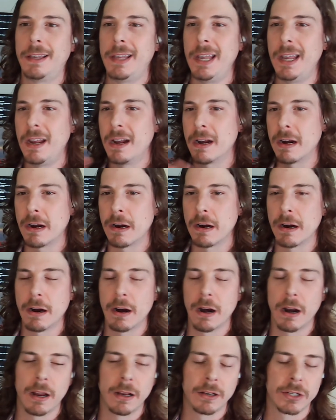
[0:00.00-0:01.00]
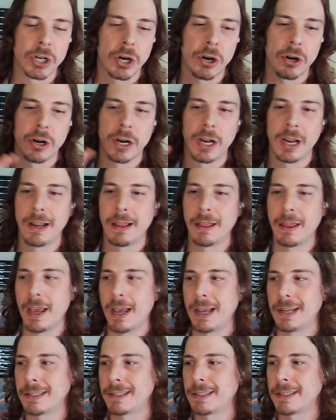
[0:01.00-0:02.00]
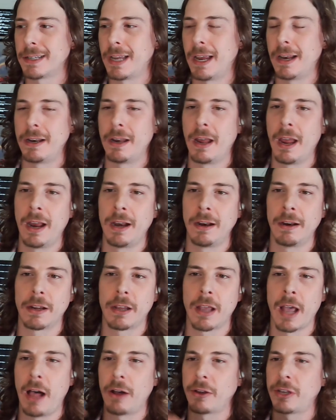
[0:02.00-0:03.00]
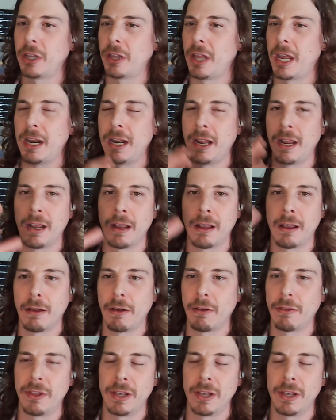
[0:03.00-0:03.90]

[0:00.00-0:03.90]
gear turning this and calculating